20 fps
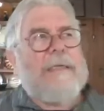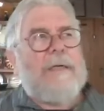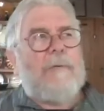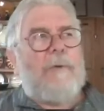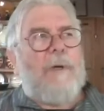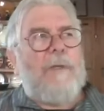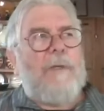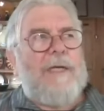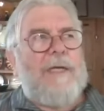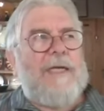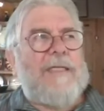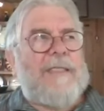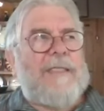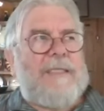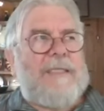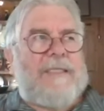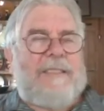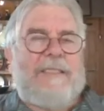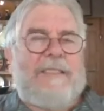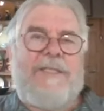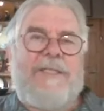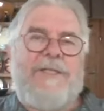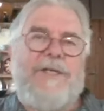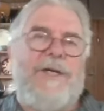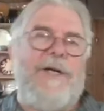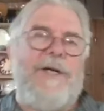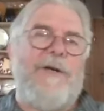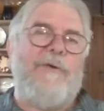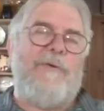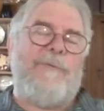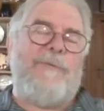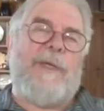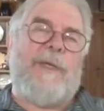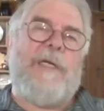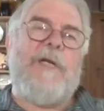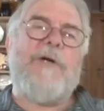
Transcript: Well, the latest theory we've been